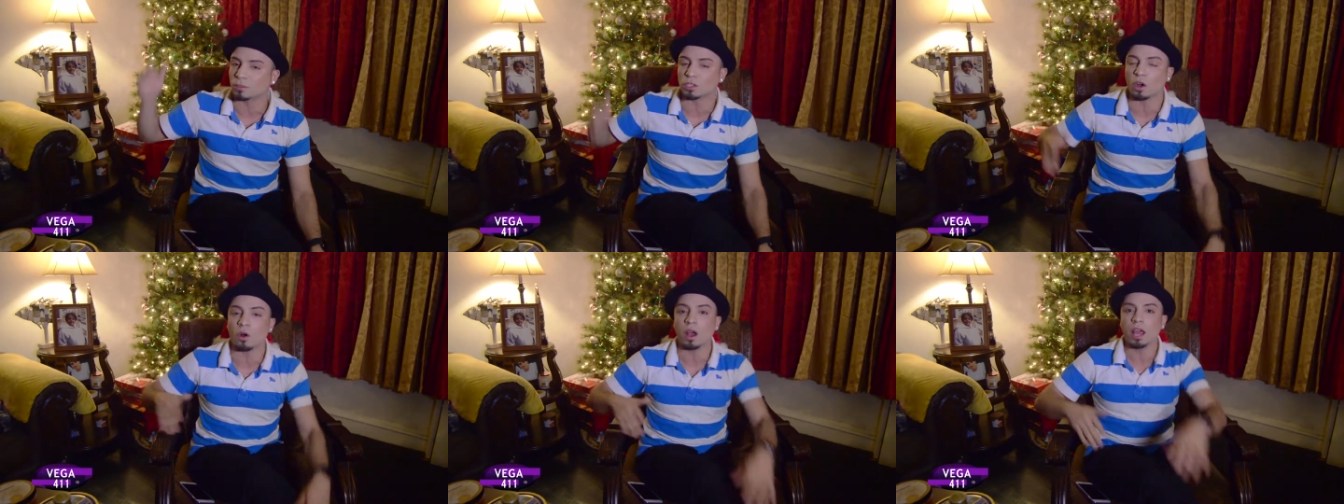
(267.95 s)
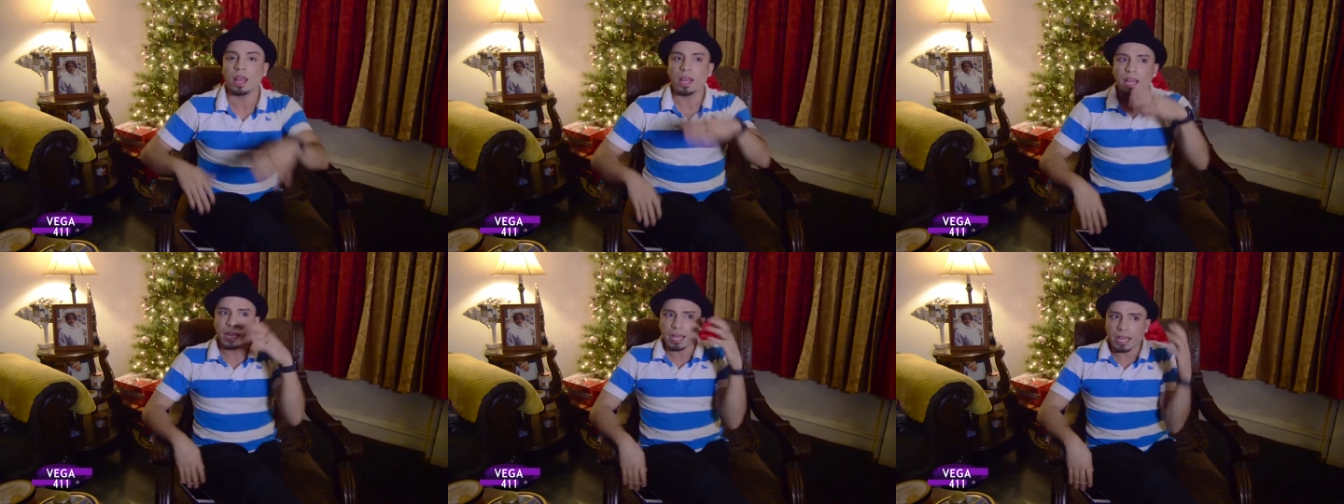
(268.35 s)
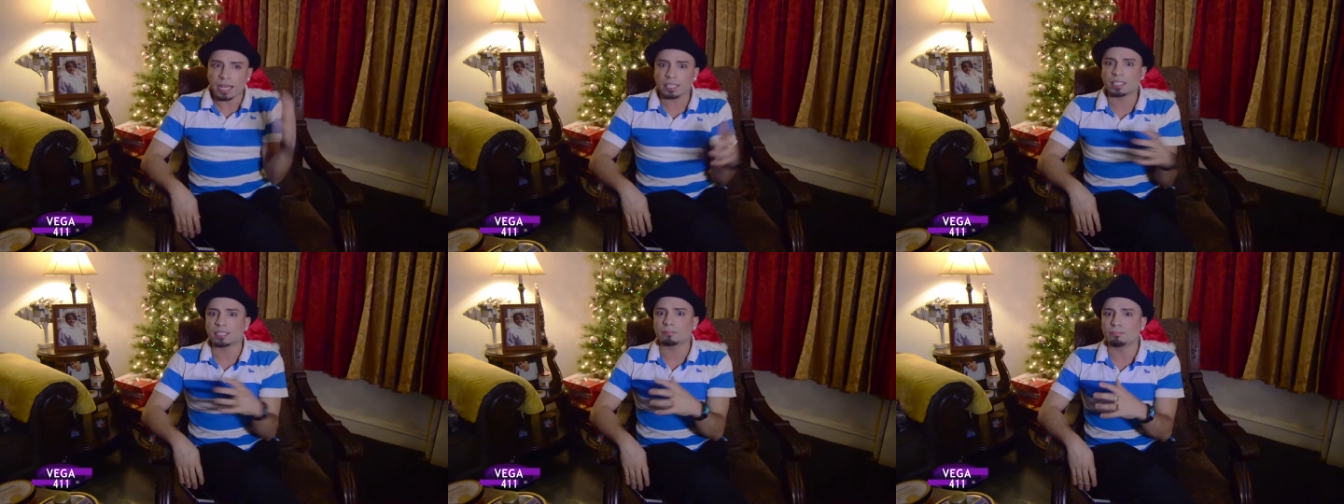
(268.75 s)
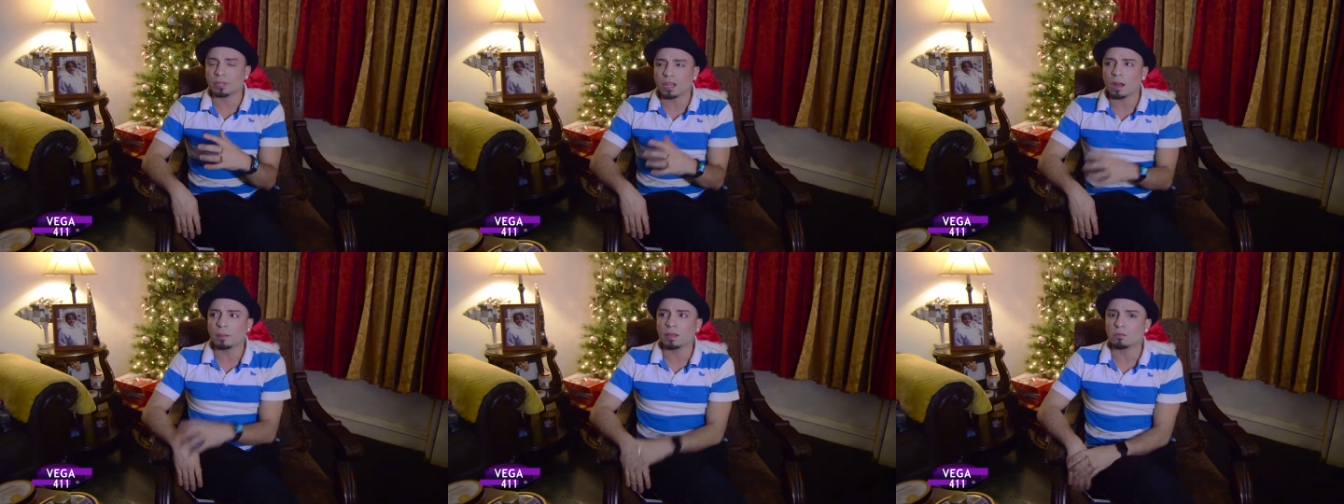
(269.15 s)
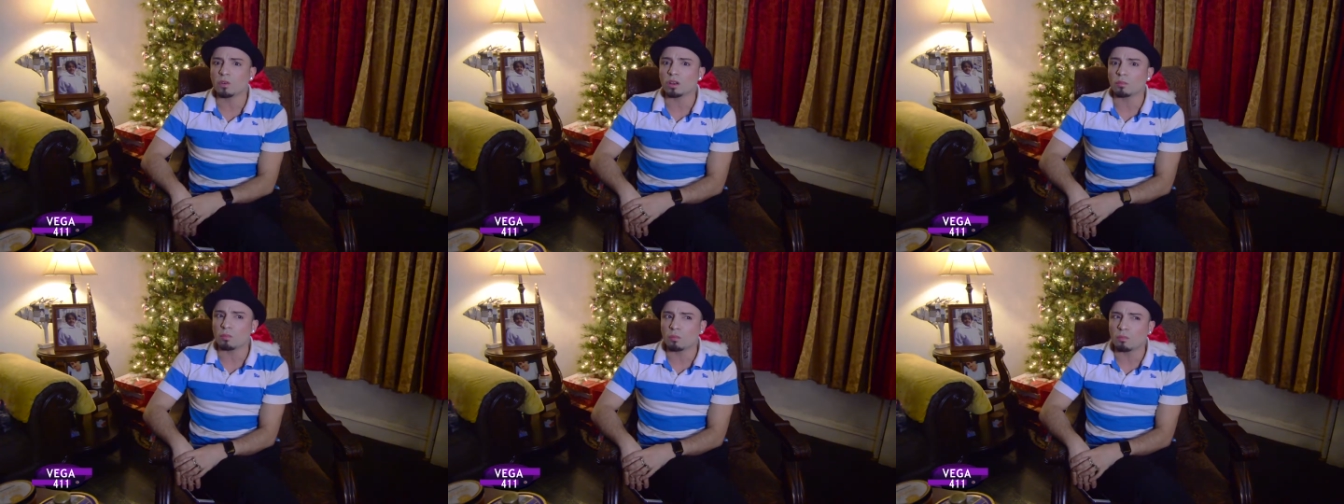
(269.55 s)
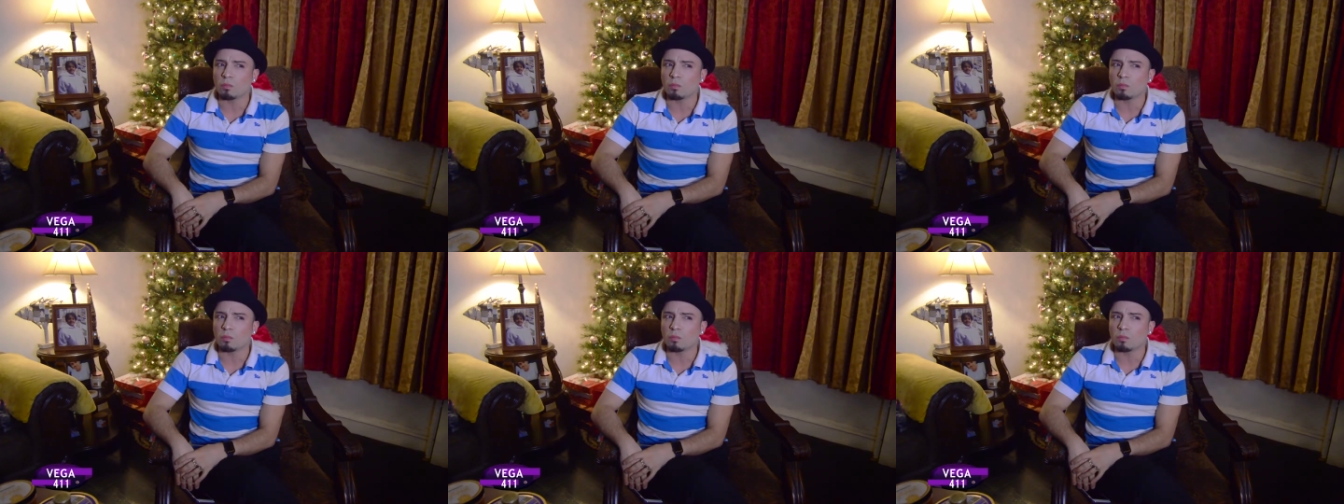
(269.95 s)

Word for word: So it's becoming one of